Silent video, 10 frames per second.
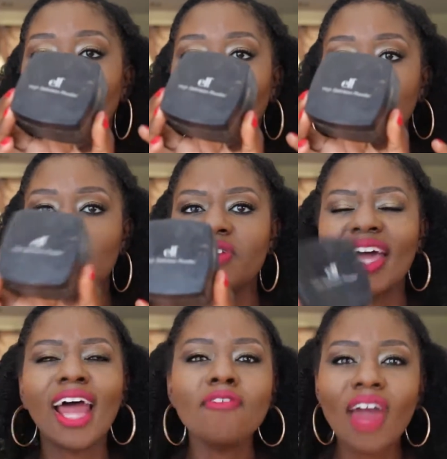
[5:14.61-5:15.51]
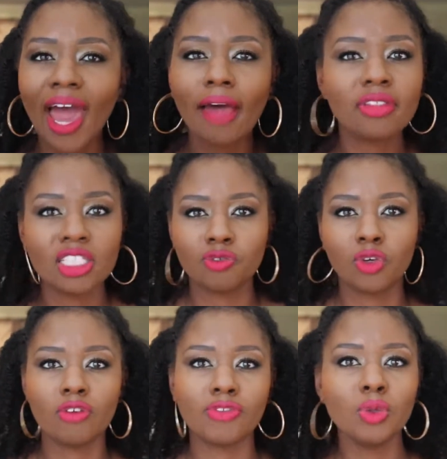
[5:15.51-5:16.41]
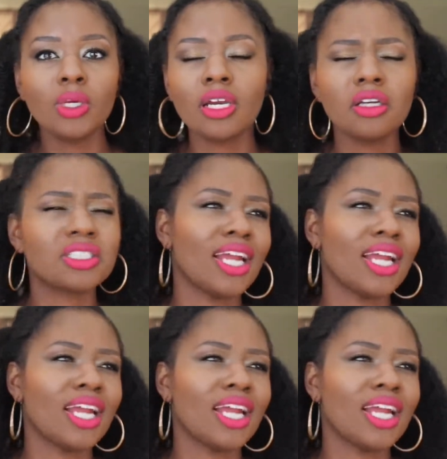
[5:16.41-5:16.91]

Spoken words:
high def, and I've had this for a few years,